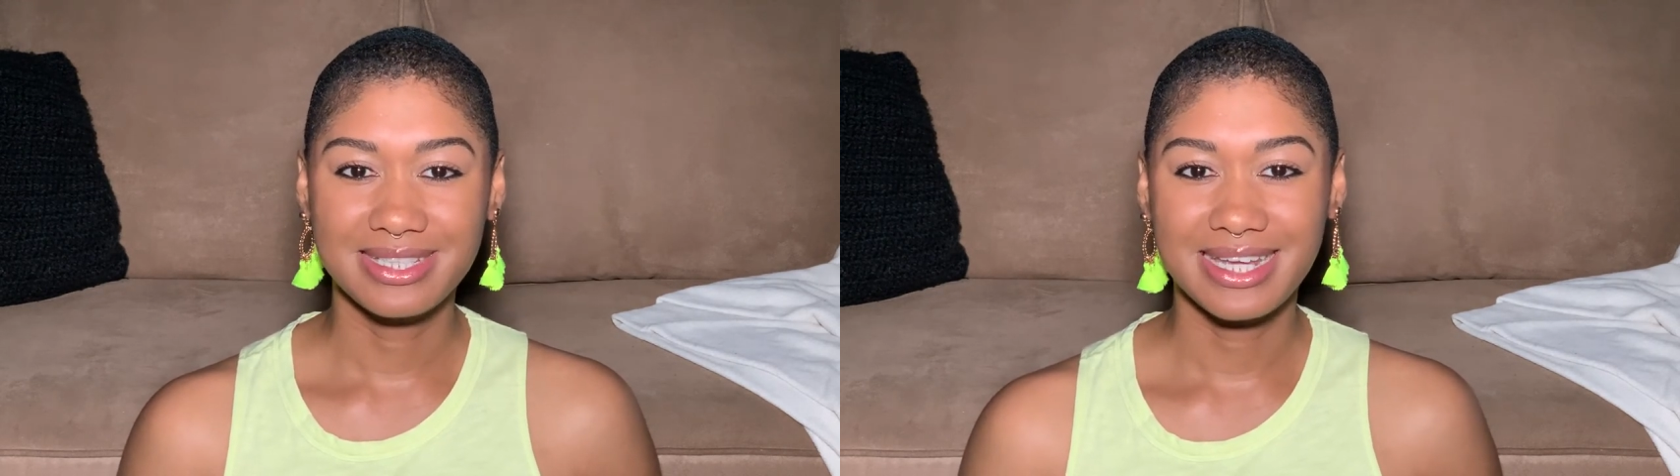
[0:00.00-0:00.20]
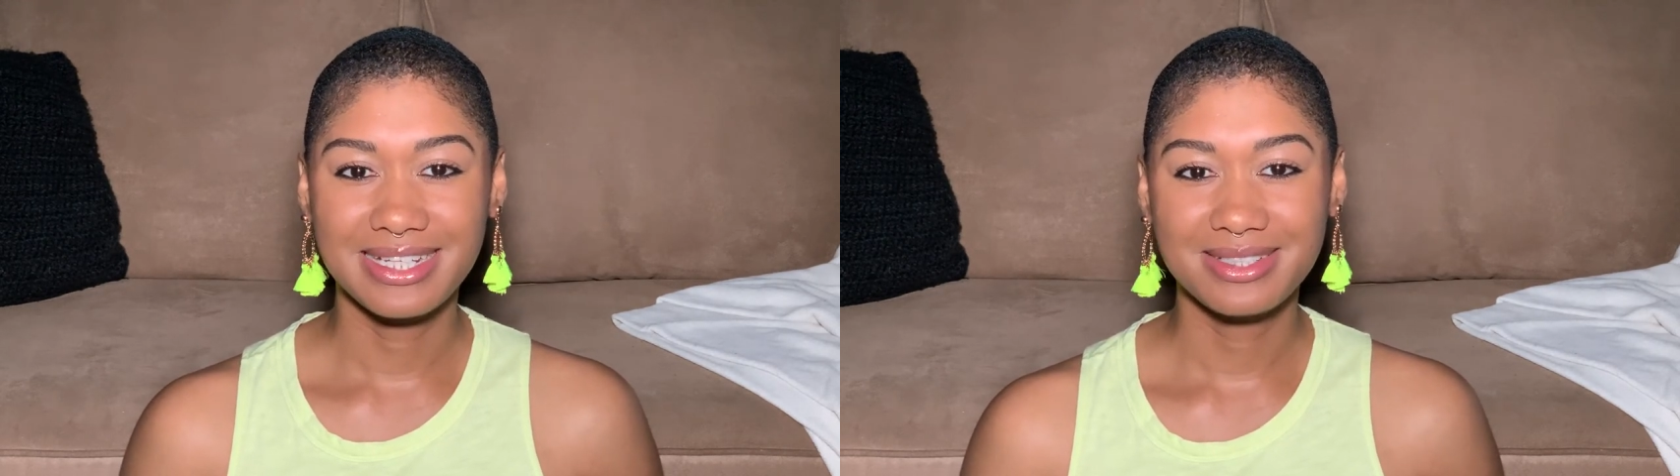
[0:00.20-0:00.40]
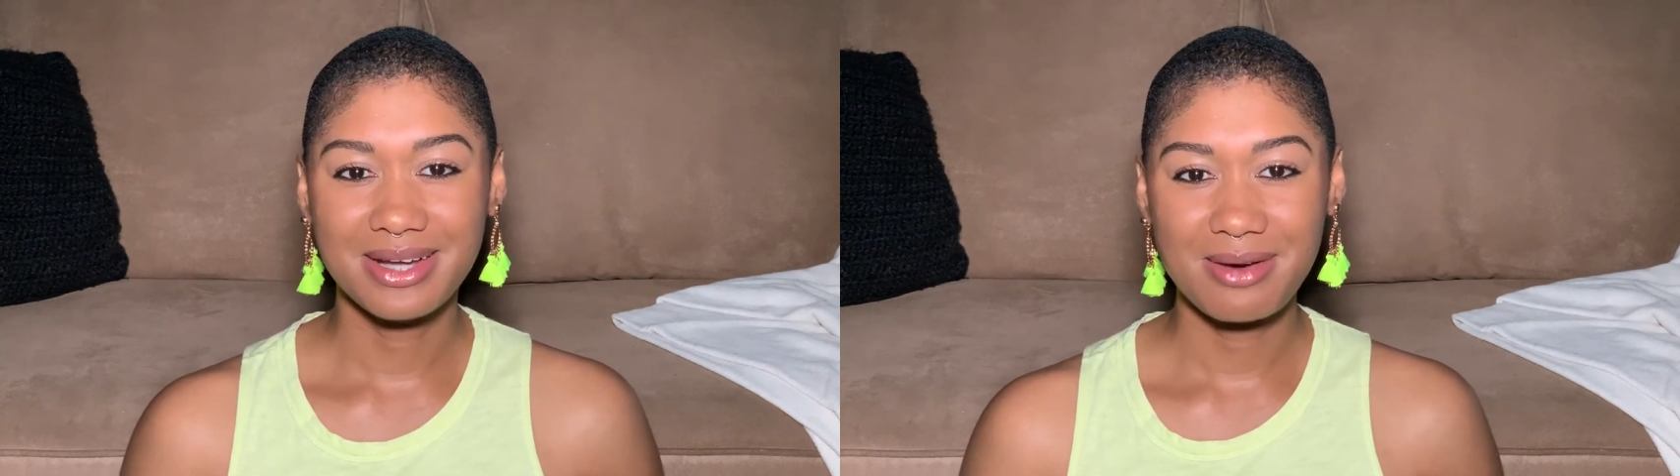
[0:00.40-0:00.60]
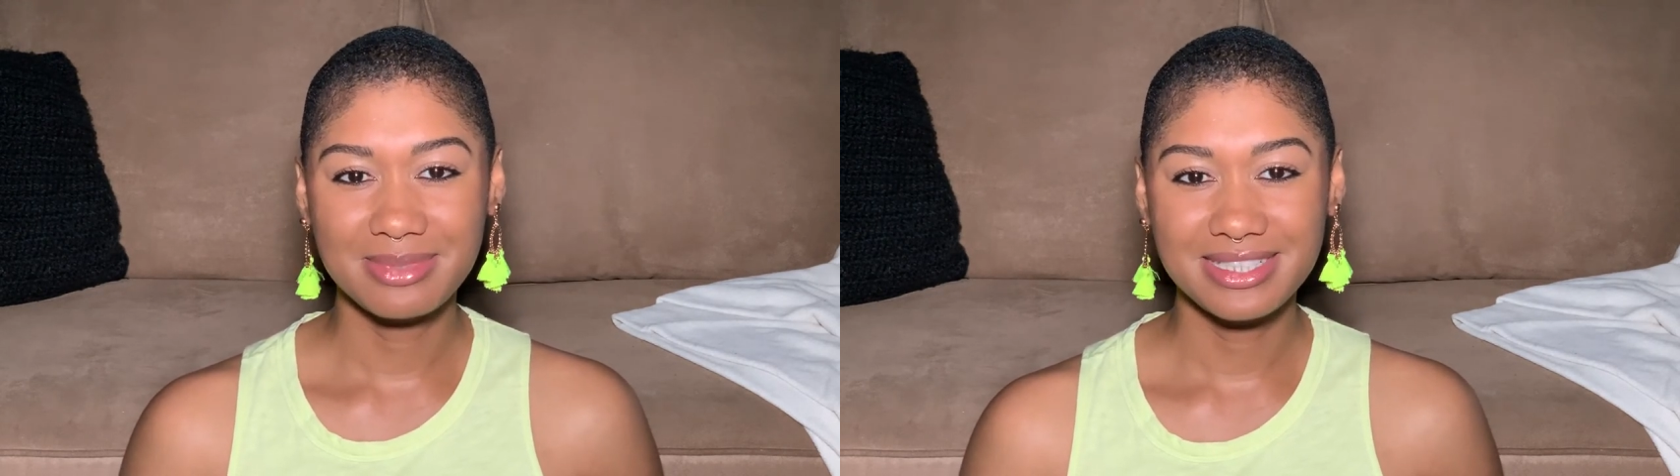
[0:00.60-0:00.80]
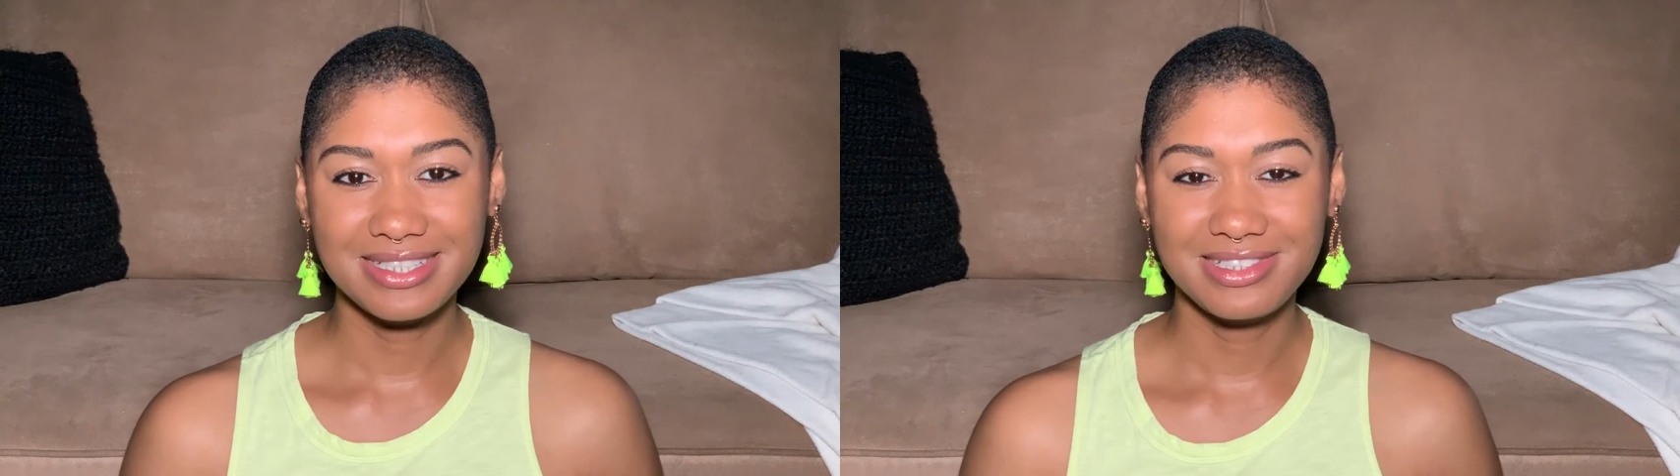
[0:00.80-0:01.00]
liked,
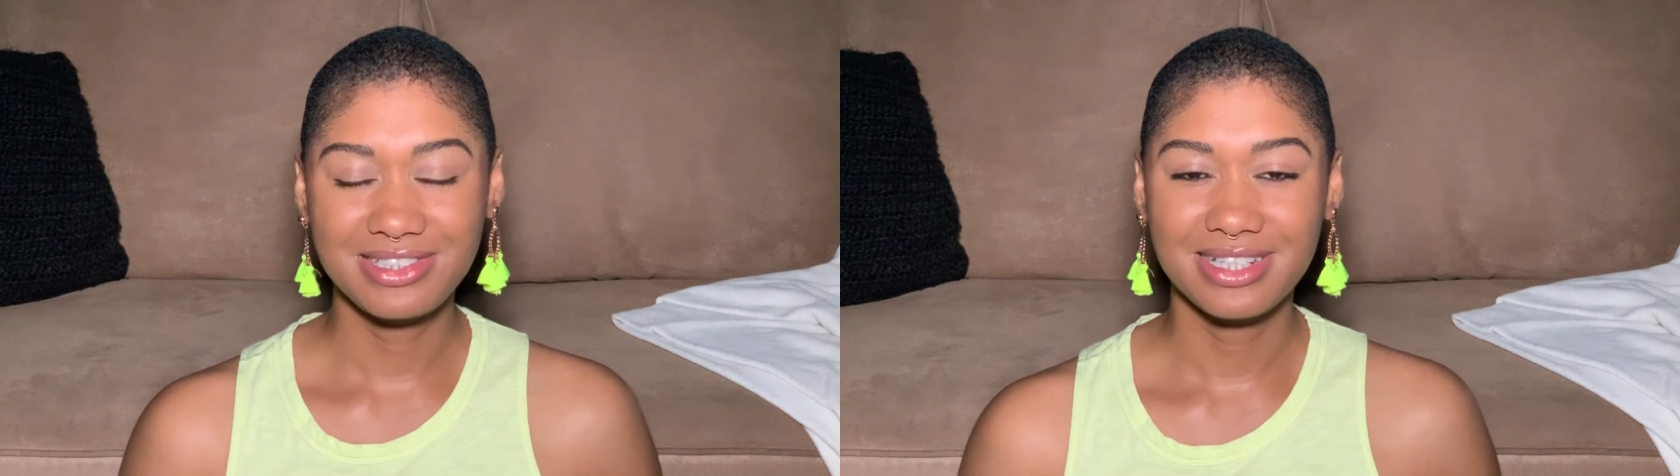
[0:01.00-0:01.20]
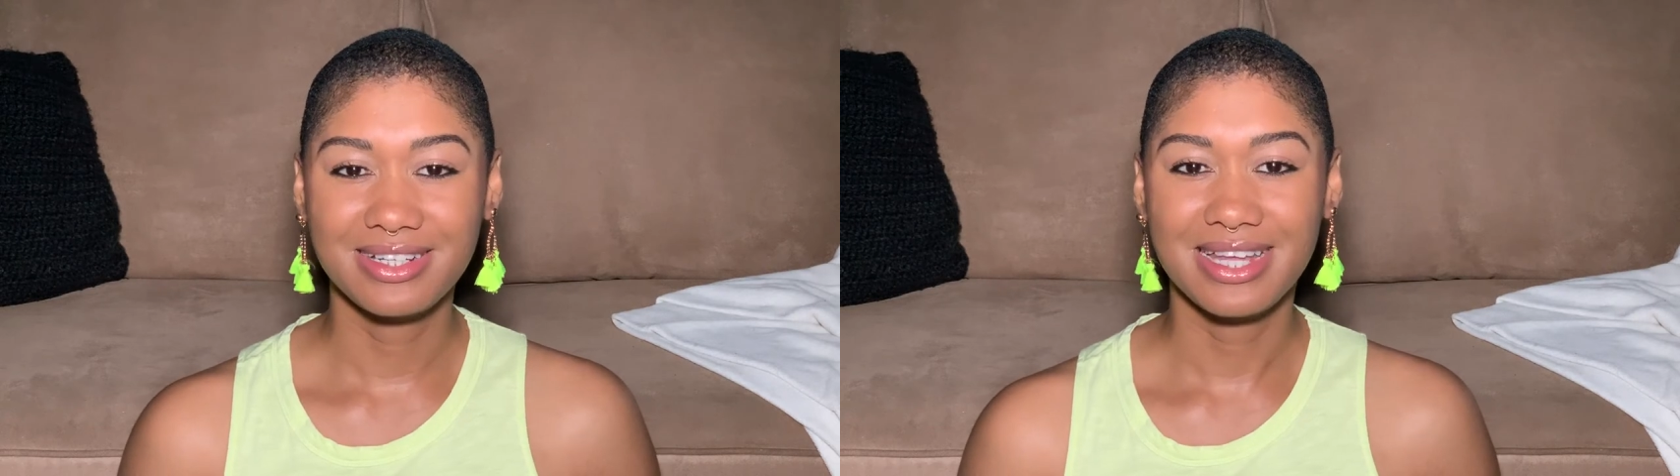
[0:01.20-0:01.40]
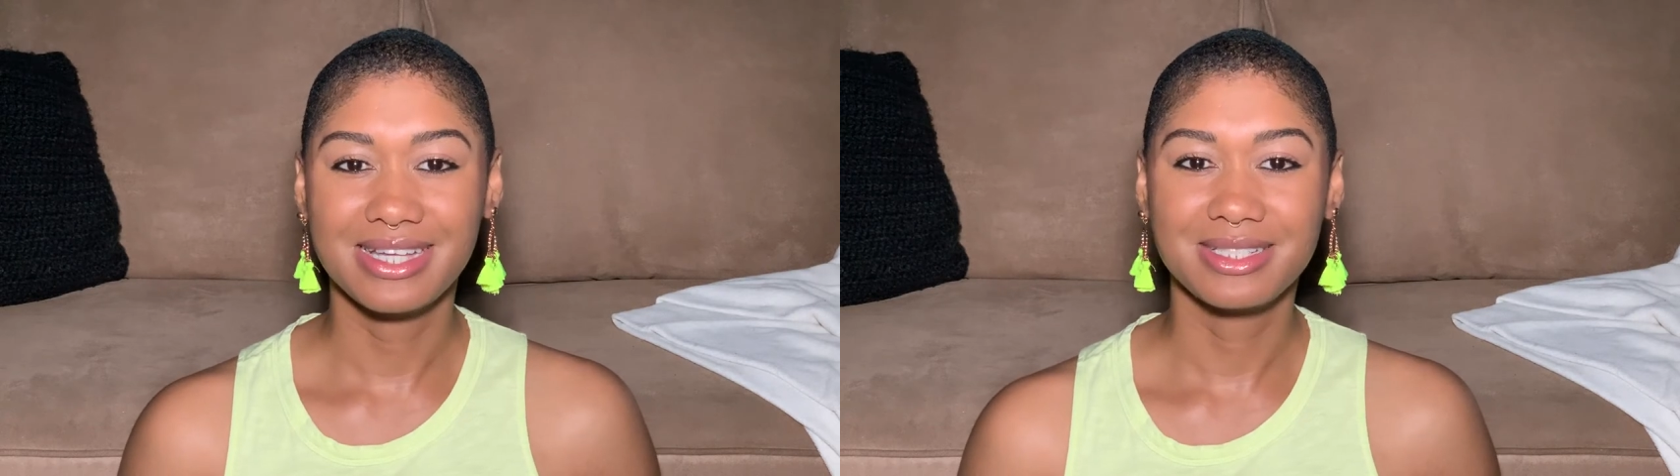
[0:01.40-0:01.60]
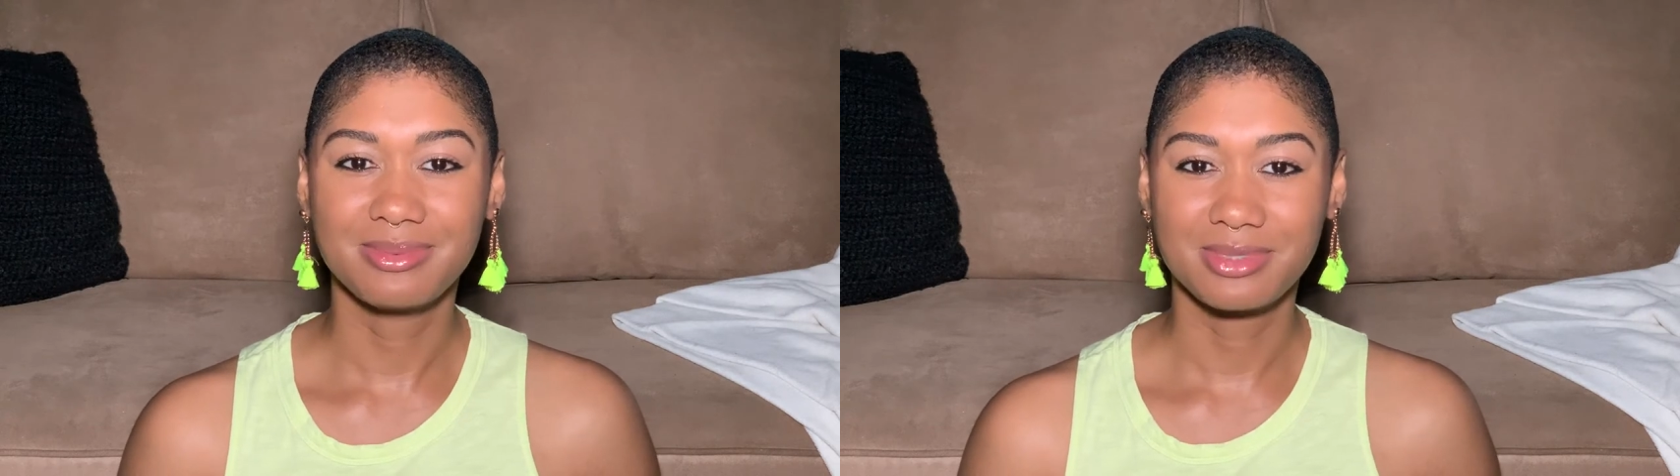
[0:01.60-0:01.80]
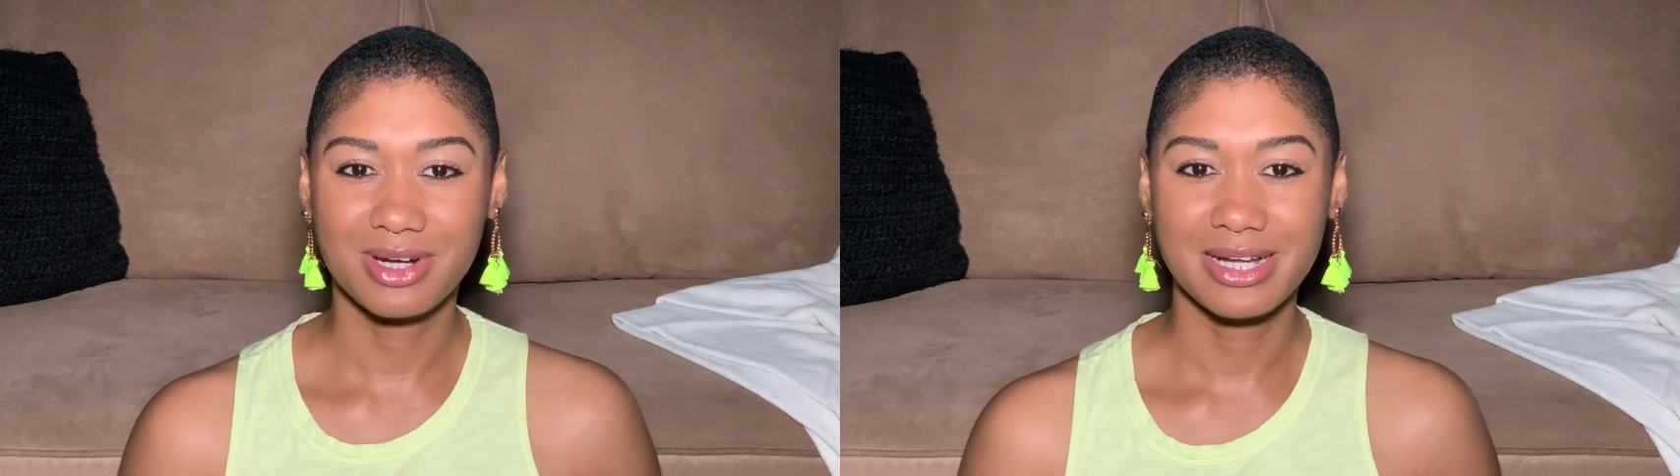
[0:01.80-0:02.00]
commented, shared, and
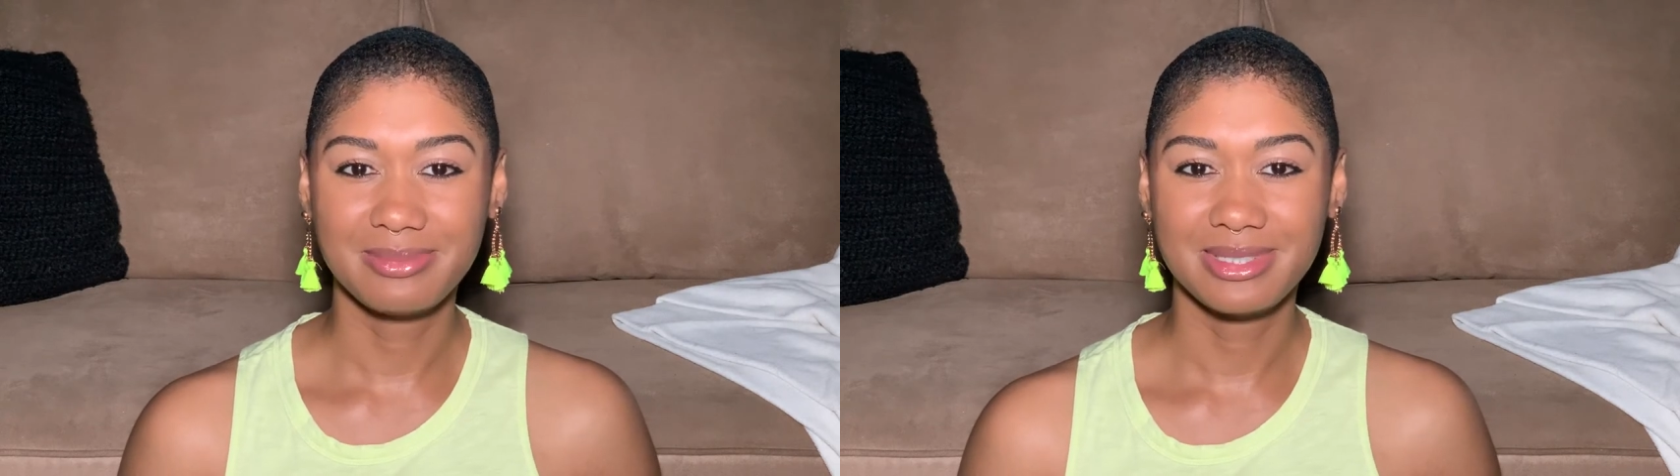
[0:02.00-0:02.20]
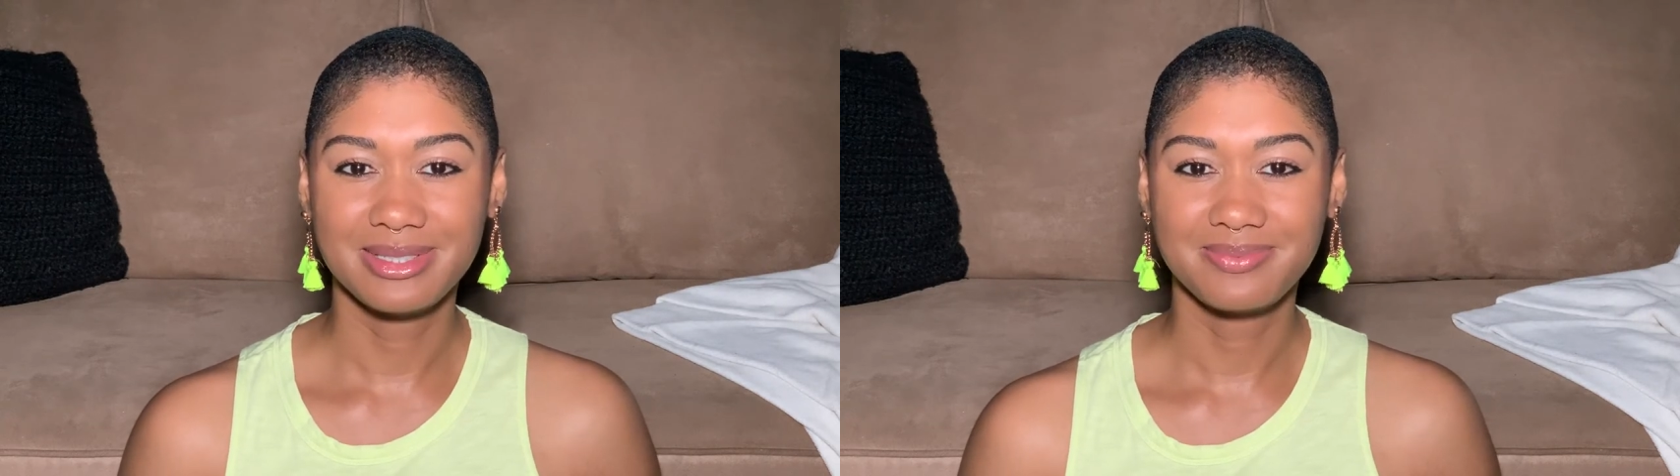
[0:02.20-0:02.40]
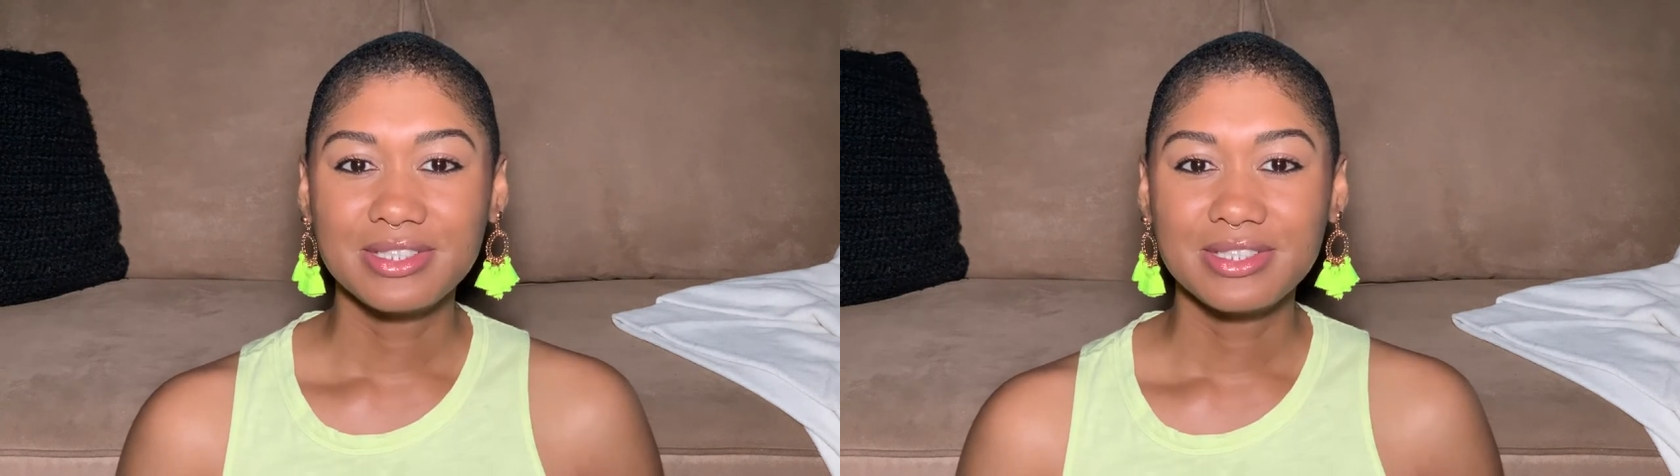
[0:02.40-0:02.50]
subscribed.